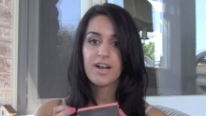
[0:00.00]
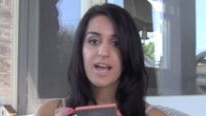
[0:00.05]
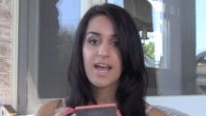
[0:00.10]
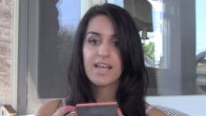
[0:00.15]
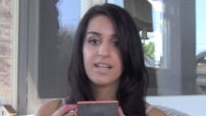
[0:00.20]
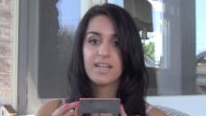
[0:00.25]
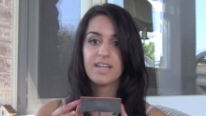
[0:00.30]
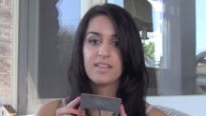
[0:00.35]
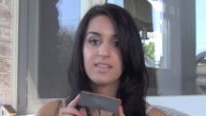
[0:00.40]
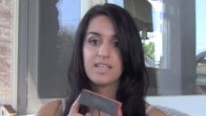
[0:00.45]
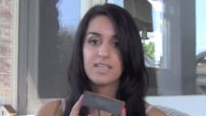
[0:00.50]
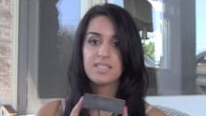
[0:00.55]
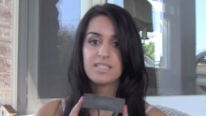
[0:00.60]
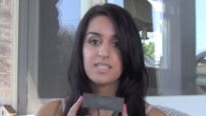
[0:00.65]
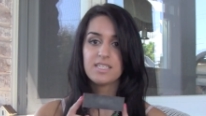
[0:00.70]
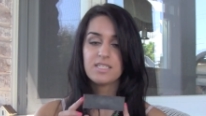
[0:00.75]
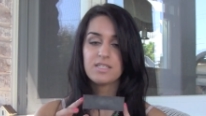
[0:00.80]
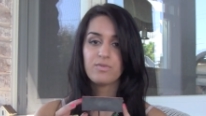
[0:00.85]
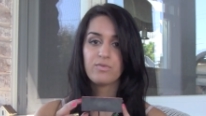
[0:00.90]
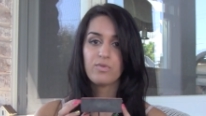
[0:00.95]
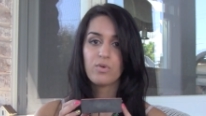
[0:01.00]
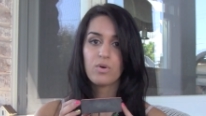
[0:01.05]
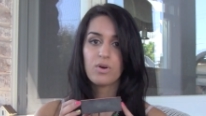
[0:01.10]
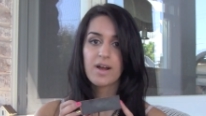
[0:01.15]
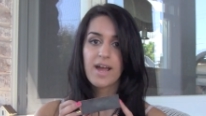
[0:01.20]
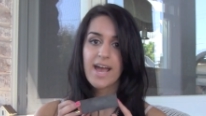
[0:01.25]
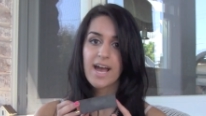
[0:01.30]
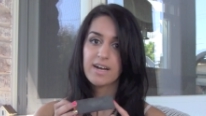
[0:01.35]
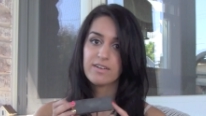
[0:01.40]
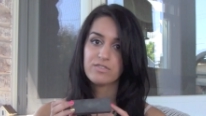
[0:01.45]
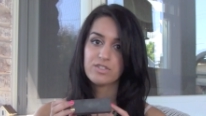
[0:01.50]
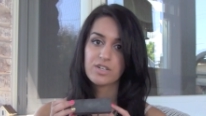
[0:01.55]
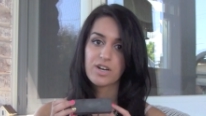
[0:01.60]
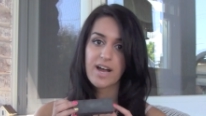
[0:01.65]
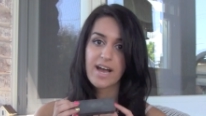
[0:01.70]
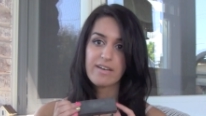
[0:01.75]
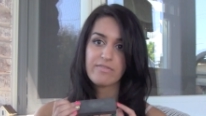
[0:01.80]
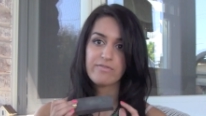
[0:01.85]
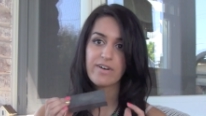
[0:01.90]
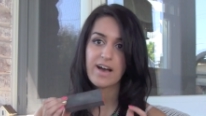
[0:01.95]
and this is for after
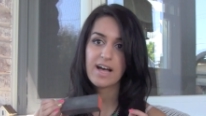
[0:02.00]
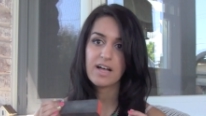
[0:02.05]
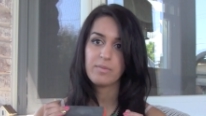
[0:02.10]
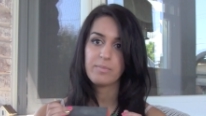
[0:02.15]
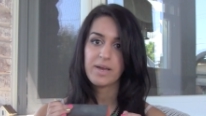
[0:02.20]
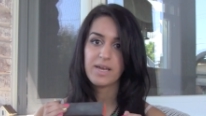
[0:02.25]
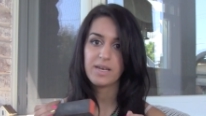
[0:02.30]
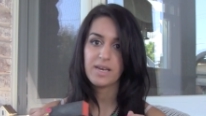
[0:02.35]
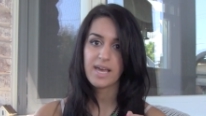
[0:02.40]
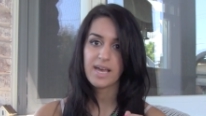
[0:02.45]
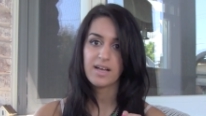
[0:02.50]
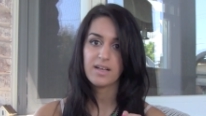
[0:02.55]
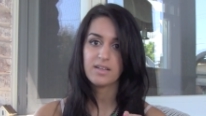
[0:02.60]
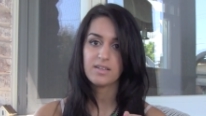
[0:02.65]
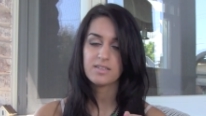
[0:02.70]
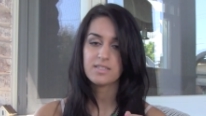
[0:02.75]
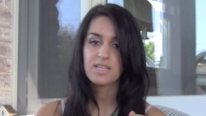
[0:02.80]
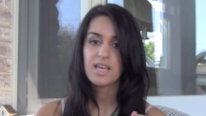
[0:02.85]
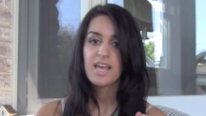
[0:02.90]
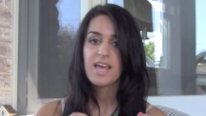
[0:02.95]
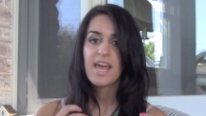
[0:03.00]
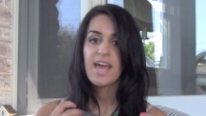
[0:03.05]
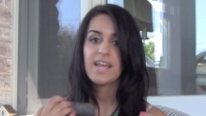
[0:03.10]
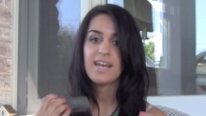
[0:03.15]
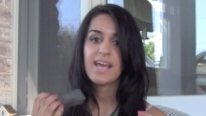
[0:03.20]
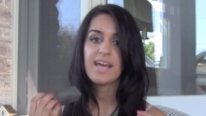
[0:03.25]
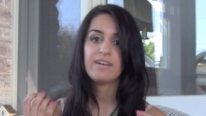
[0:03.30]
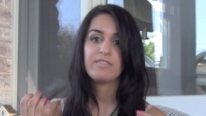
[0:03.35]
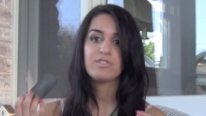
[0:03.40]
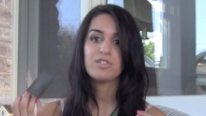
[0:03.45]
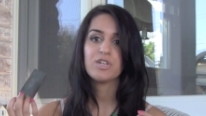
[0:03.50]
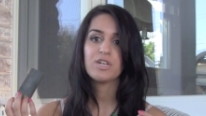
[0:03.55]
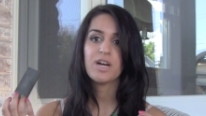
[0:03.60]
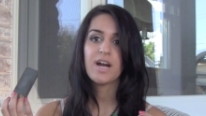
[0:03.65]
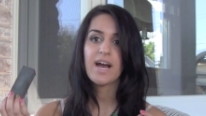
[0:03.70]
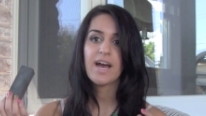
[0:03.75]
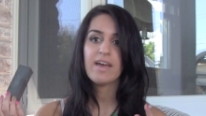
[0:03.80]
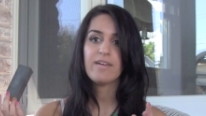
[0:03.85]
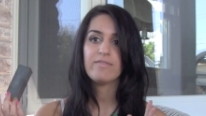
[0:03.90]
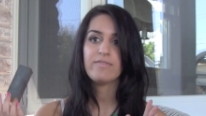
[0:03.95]
I file my nails and after
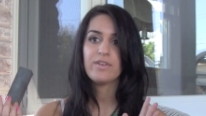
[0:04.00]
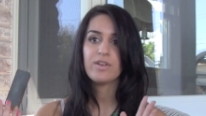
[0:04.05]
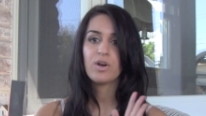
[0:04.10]
I've,